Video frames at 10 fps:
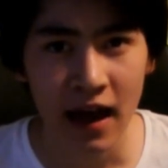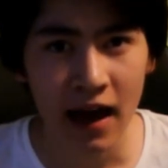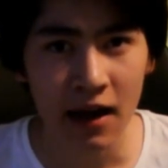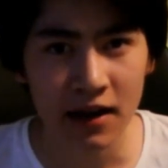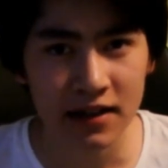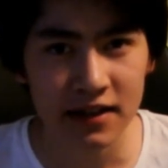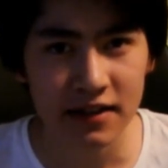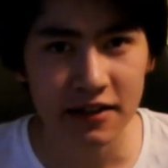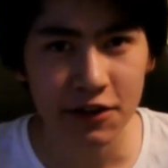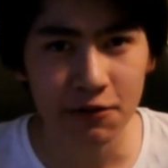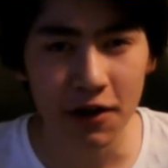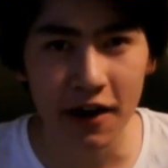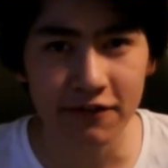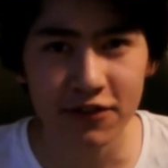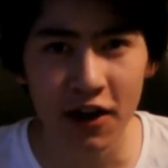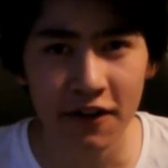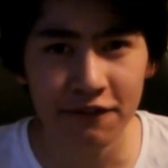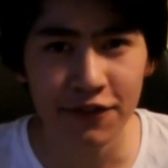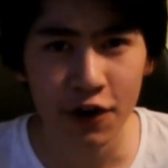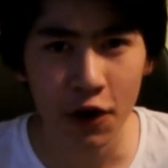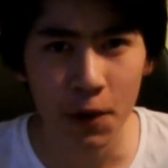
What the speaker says: And you won't have time for your